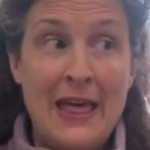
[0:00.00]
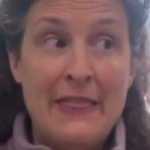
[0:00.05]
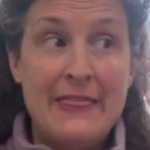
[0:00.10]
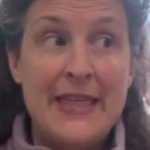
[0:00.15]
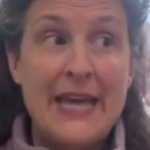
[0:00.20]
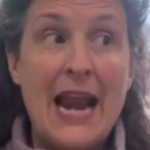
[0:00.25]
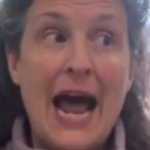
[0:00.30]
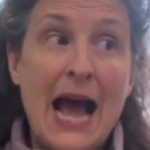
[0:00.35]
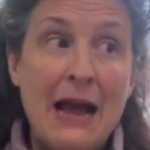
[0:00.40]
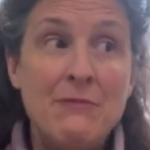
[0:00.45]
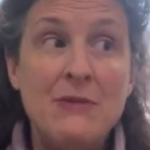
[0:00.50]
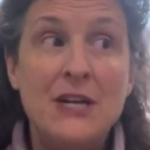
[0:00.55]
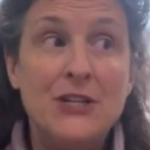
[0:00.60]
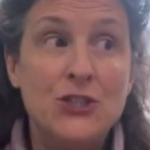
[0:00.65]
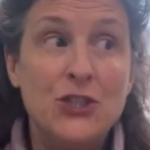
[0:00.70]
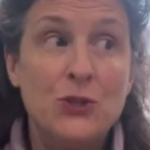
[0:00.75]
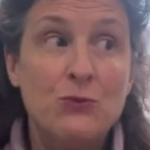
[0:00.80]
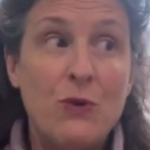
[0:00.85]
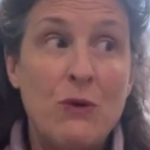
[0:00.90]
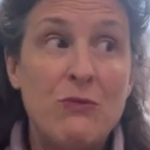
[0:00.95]
that I'm not
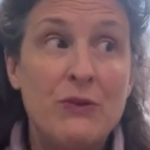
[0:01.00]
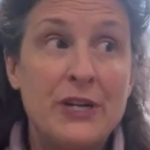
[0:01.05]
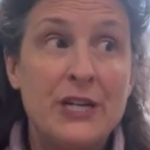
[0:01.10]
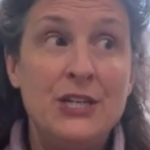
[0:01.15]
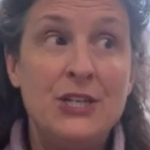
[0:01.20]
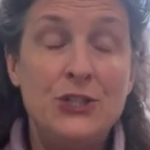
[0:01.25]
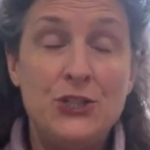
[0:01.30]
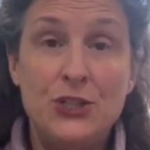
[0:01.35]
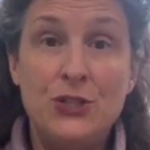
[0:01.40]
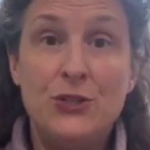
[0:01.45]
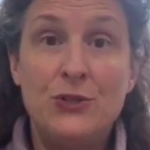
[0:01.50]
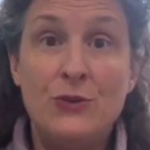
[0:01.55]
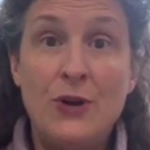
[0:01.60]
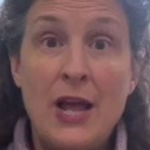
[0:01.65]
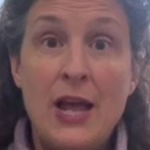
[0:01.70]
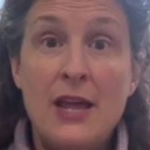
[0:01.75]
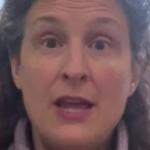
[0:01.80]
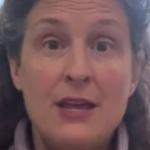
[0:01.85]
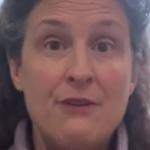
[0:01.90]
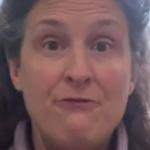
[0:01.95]
sure what we're going to
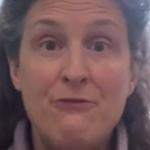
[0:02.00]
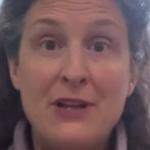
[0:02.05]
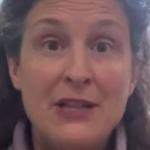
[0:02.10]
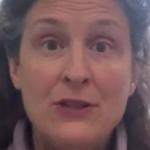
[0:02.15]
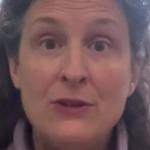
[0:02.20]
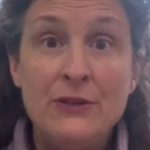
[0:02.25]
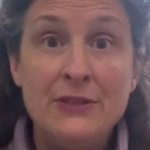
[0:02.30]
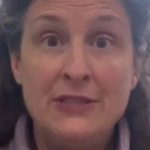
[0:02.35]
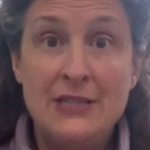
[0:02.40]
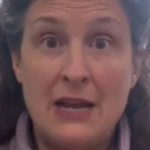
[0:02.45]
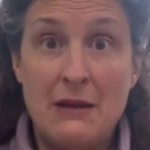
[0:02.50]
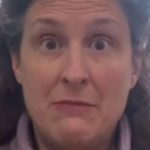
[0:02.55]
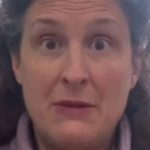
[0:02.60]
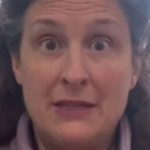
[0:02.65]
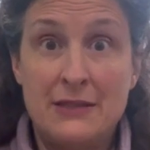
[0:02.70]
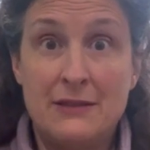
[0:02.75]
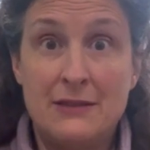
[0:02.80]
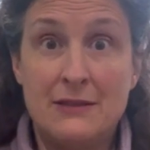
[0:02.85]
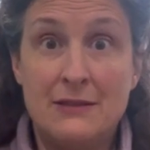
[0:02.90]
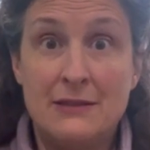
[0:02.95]
do if we lose that
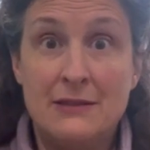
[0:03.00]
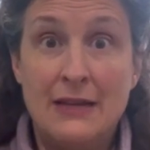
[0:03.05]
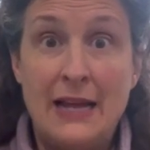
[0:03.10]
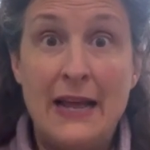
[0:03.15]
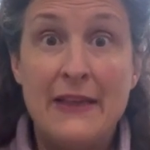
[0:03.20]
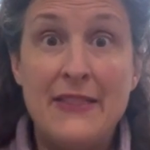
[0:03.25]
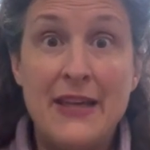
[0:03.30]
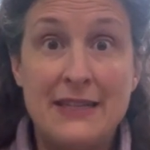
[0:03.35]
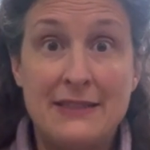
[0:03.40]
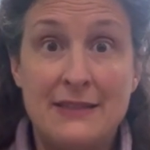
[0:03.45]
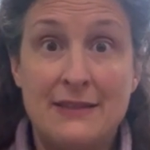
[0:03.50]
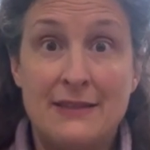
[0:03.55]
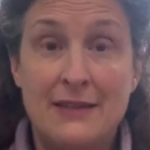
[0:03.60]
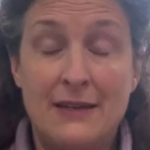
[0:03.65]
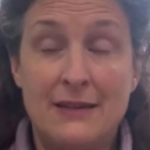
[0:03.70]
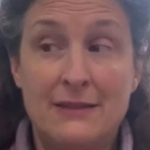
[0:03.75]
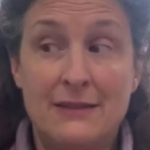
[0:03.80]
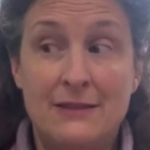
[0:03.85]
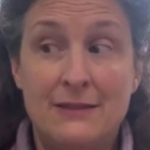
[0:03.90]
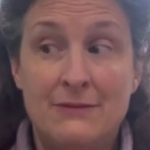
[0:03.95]
muscle and that
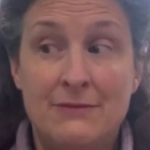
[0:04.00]
skill.